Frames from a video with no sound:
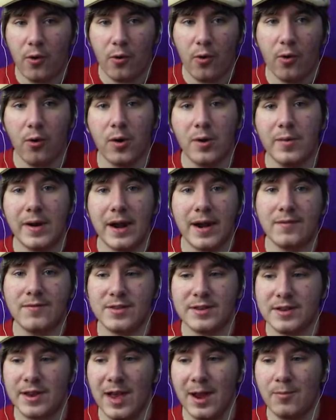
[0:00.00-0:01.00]
or whenever
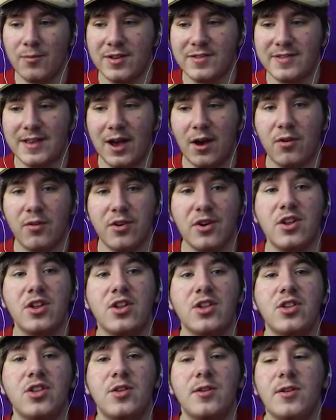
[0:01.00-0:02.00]
the time runs out,
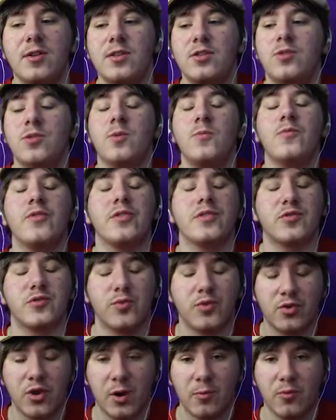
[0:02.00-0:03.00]
Doomfist
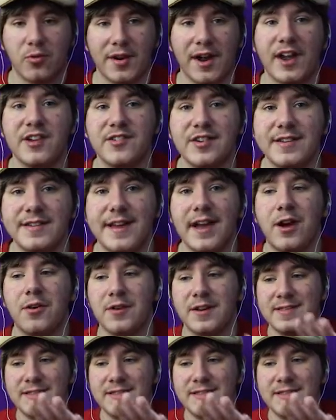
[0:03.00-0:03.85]
will come crashing down,